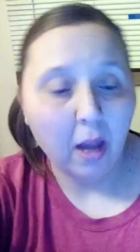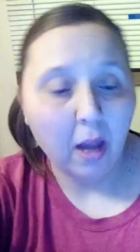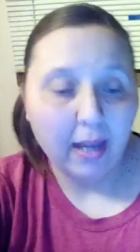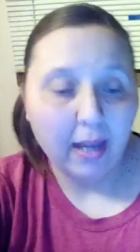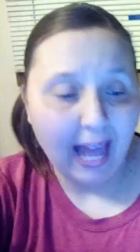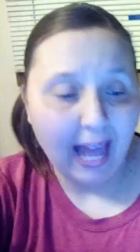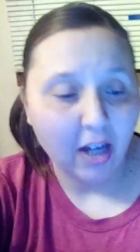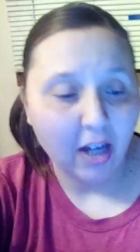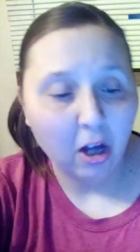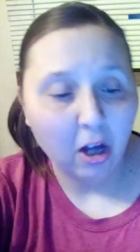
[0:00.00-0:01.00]
Yeah, you
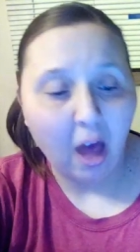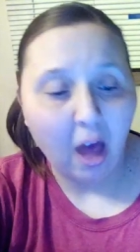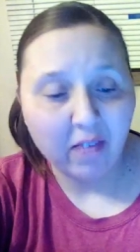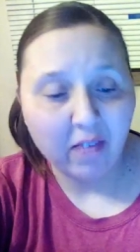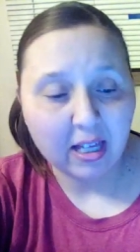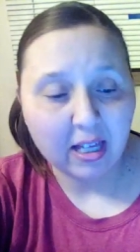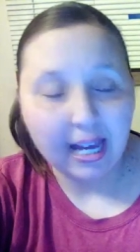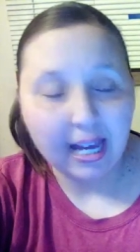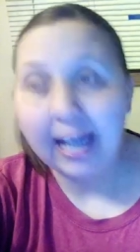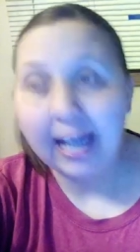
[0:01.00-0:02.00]
know, obviously he
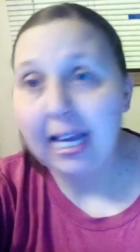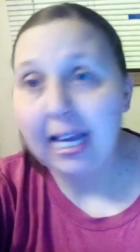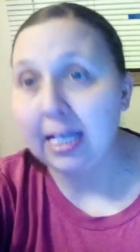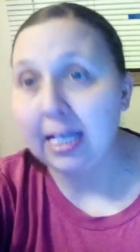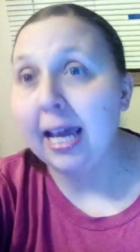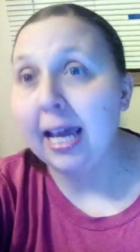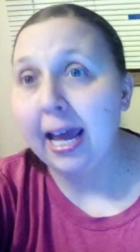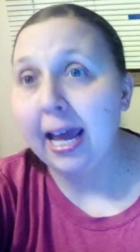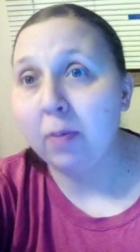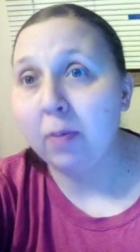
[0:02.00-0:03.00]
can easily
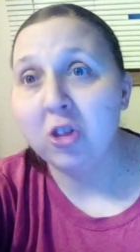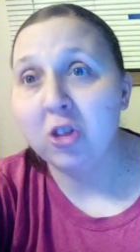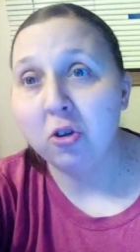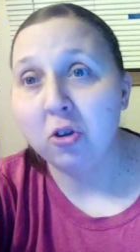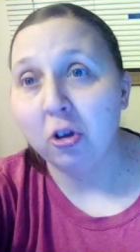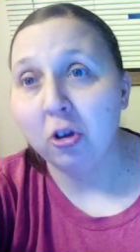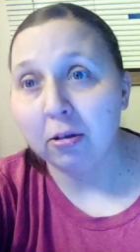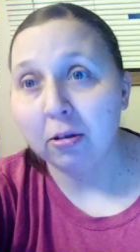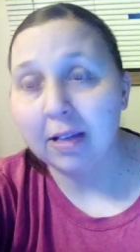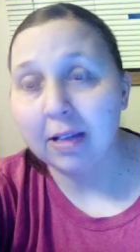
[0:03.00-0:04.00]
hang with two turns,
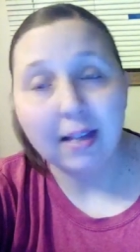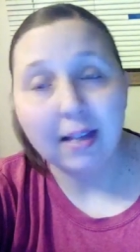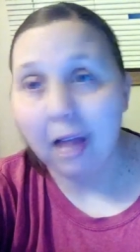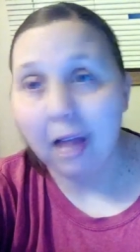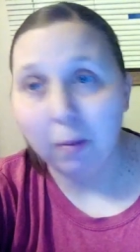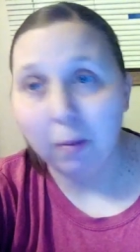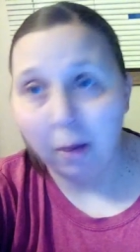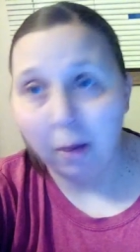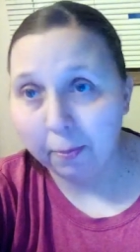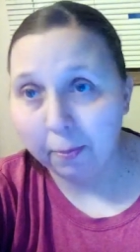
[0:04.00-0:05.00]
that's not a
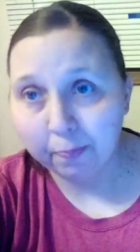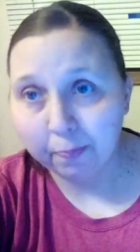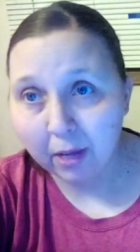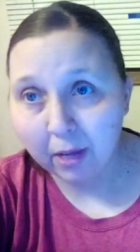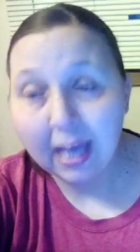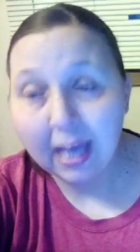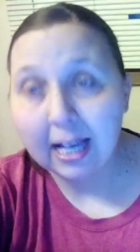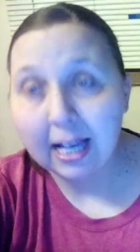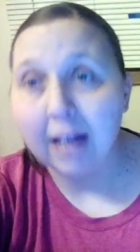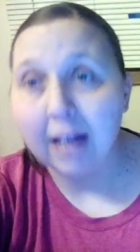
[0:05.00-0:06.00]
problem. He's
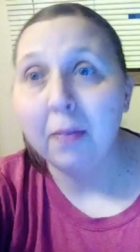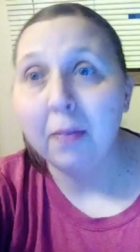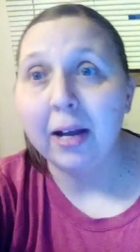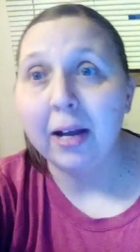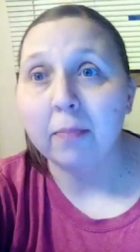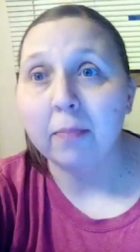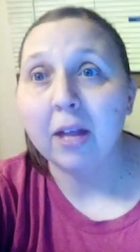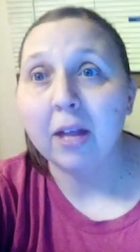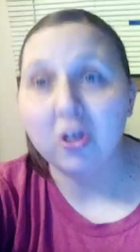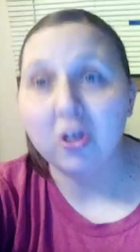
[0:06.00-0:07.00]
gotten in the money in
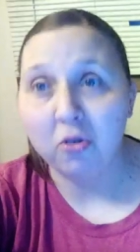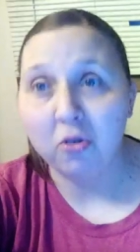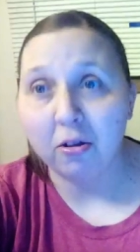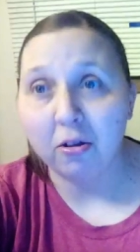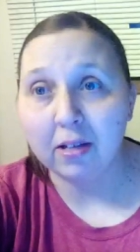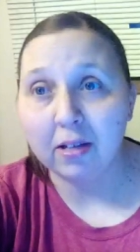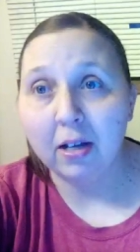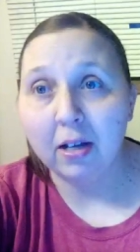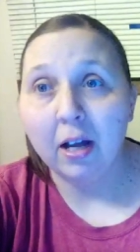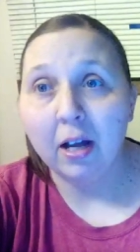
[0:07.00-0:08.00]
two turns.
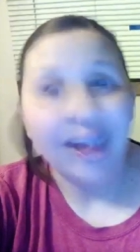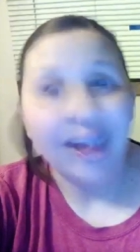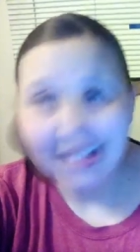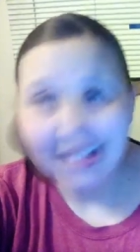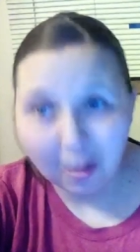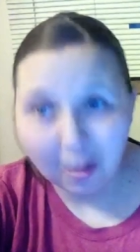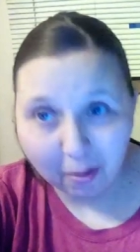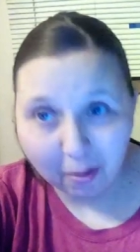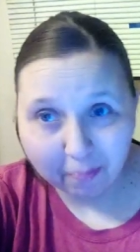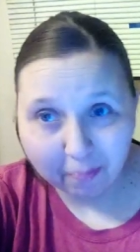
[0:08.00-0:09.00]
That's not a problem.